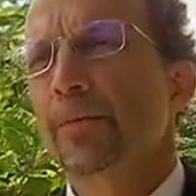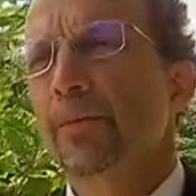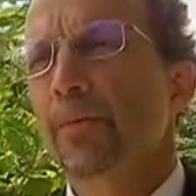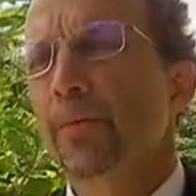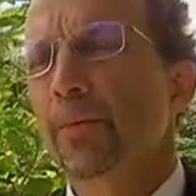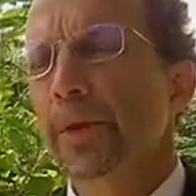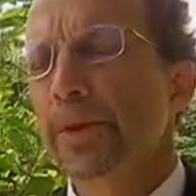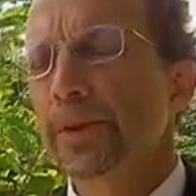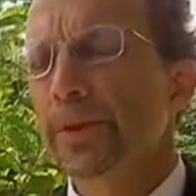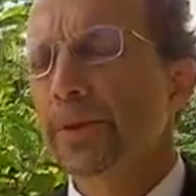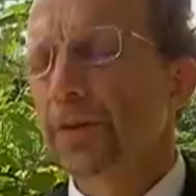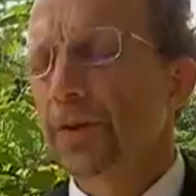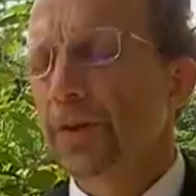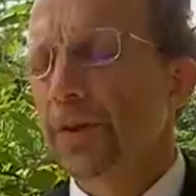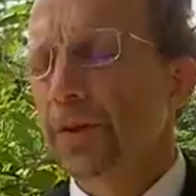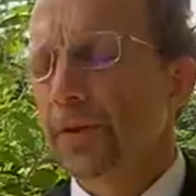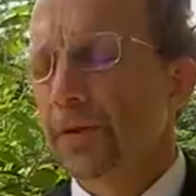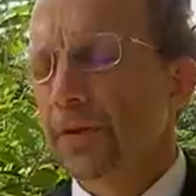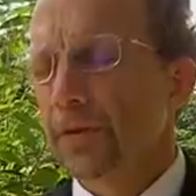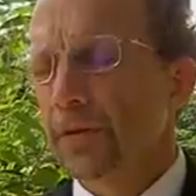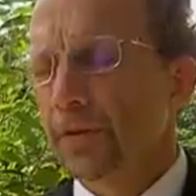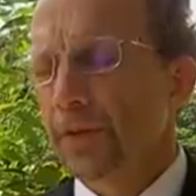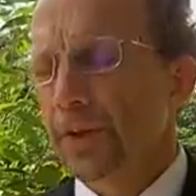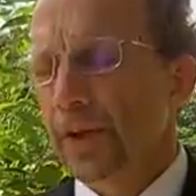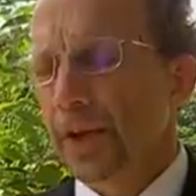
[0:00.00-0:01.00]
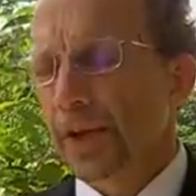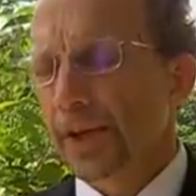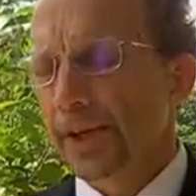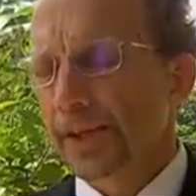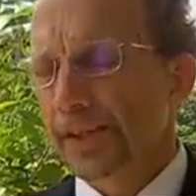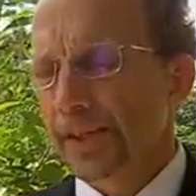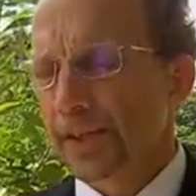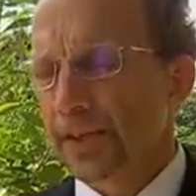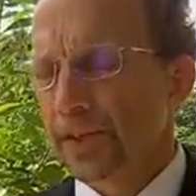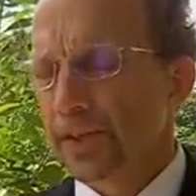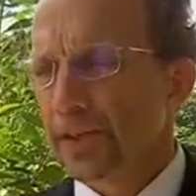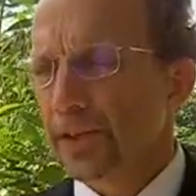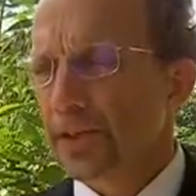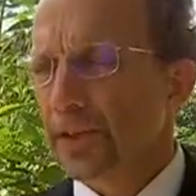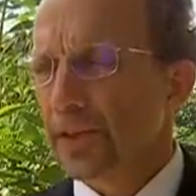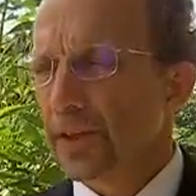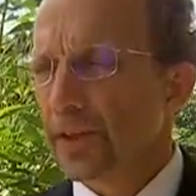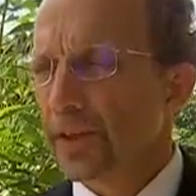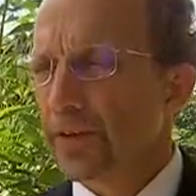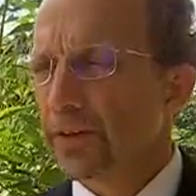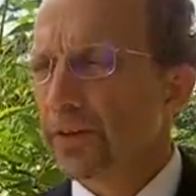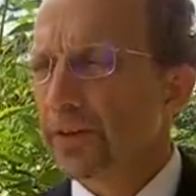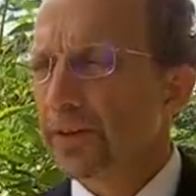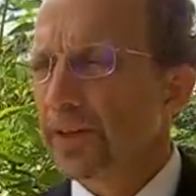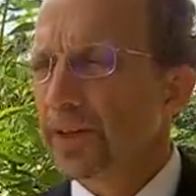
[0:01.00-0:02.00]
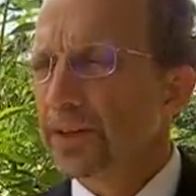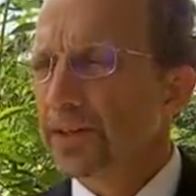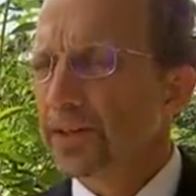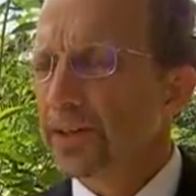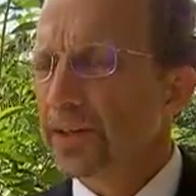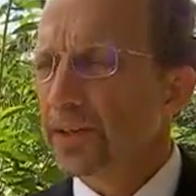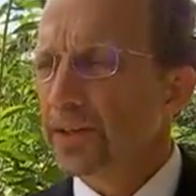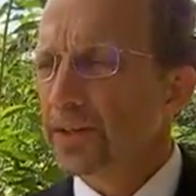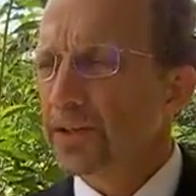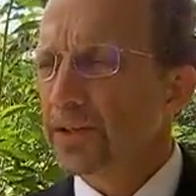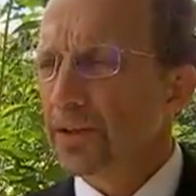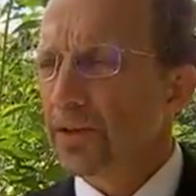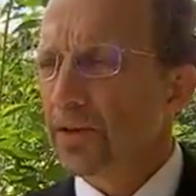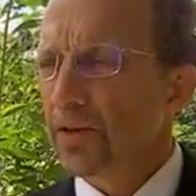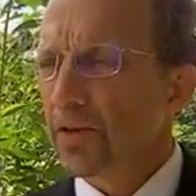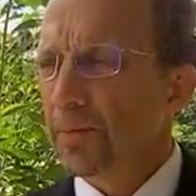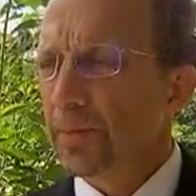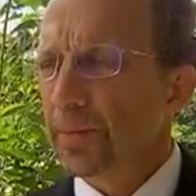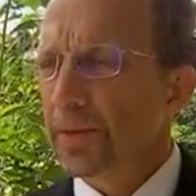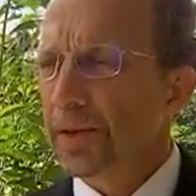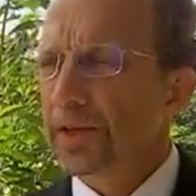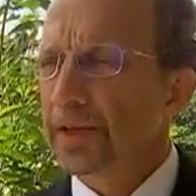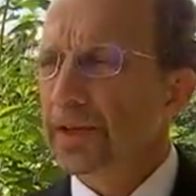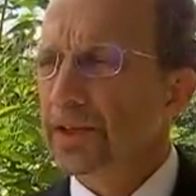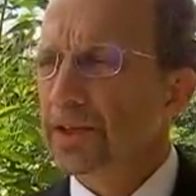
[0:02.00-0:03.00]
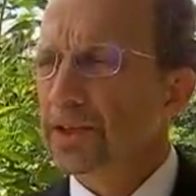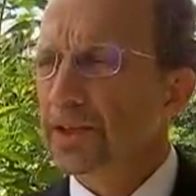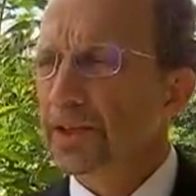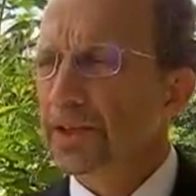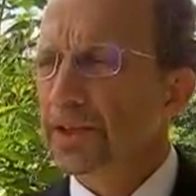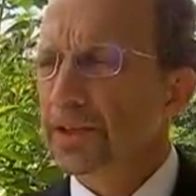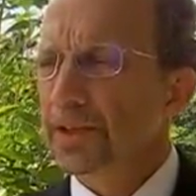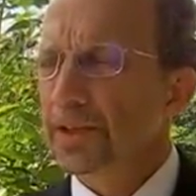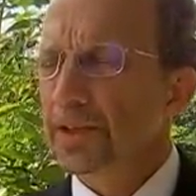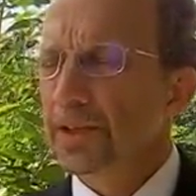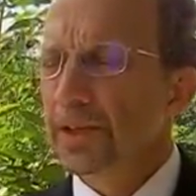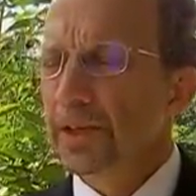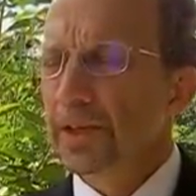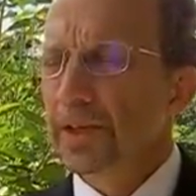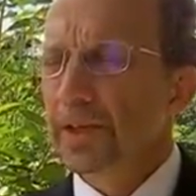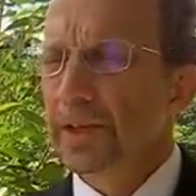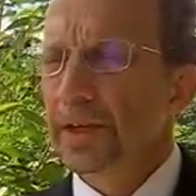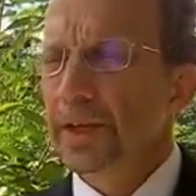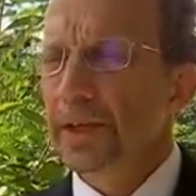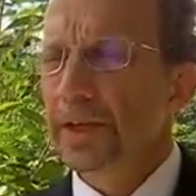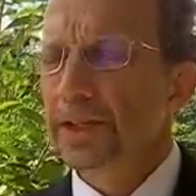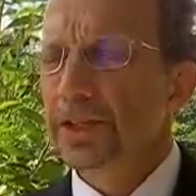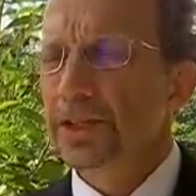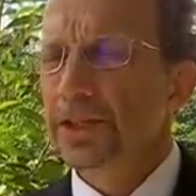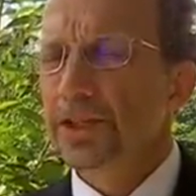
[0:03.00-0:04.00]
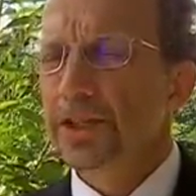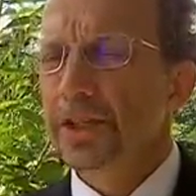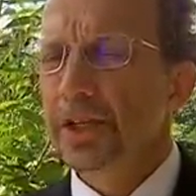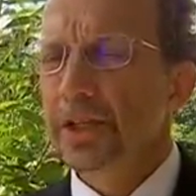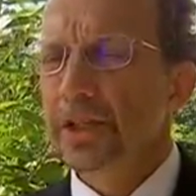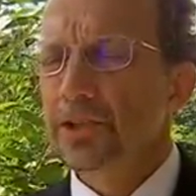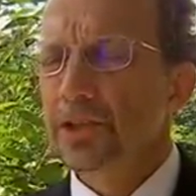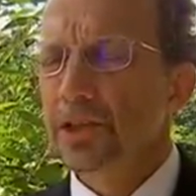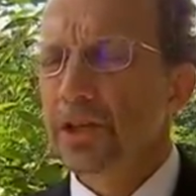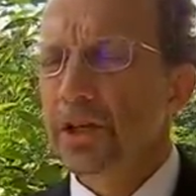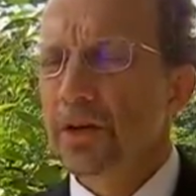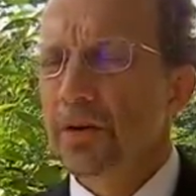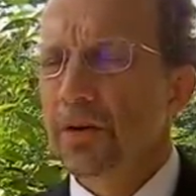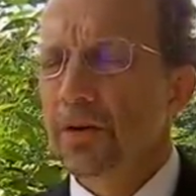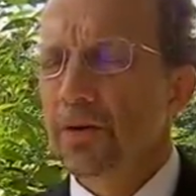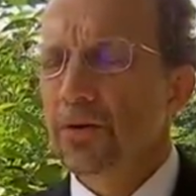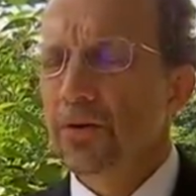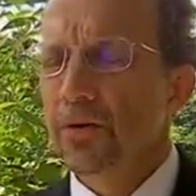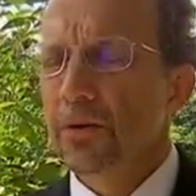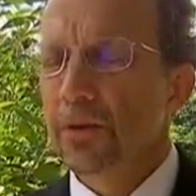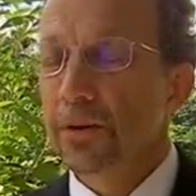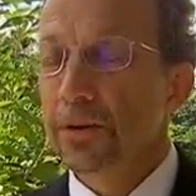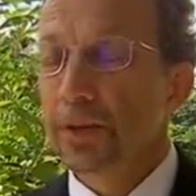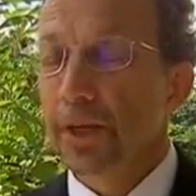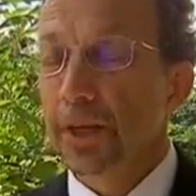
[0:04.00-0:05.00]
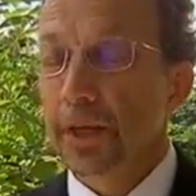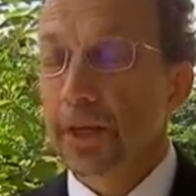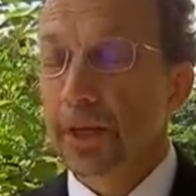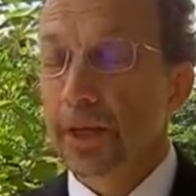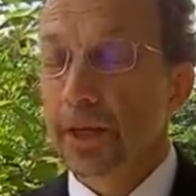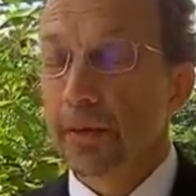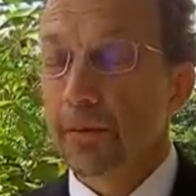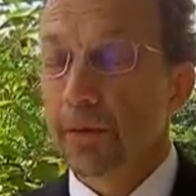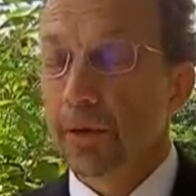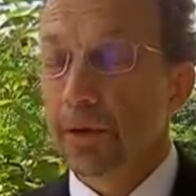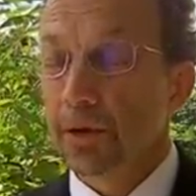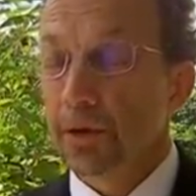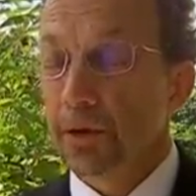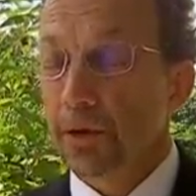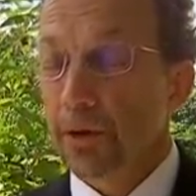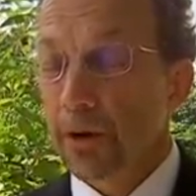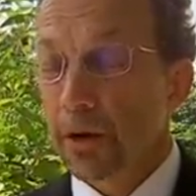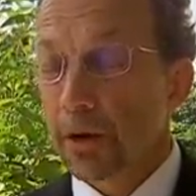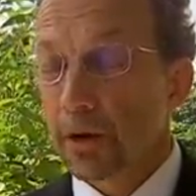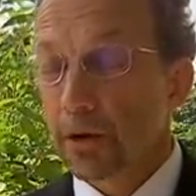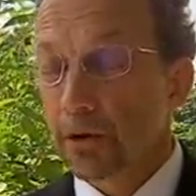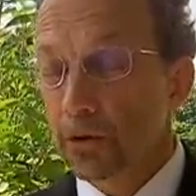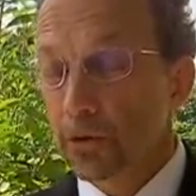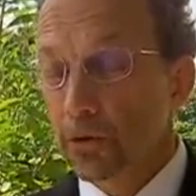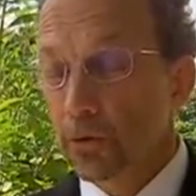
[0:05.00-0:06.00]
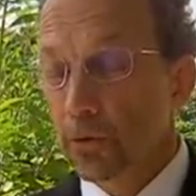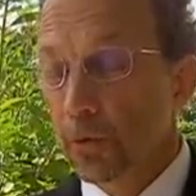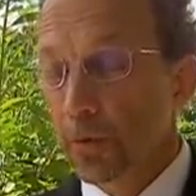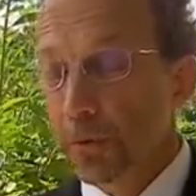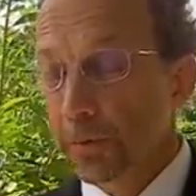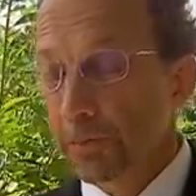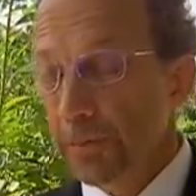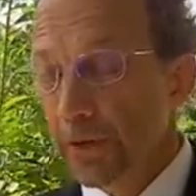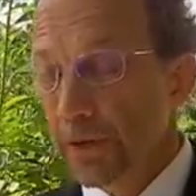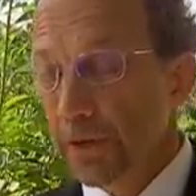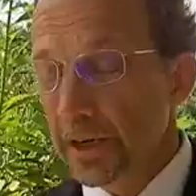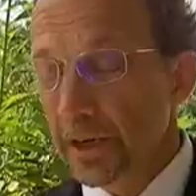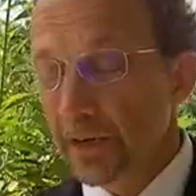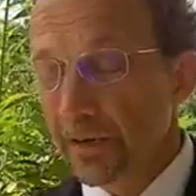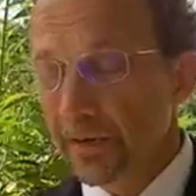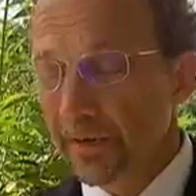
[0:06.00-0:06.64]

With the realization that there are these additional complications, it's changing our whole thinking about who would be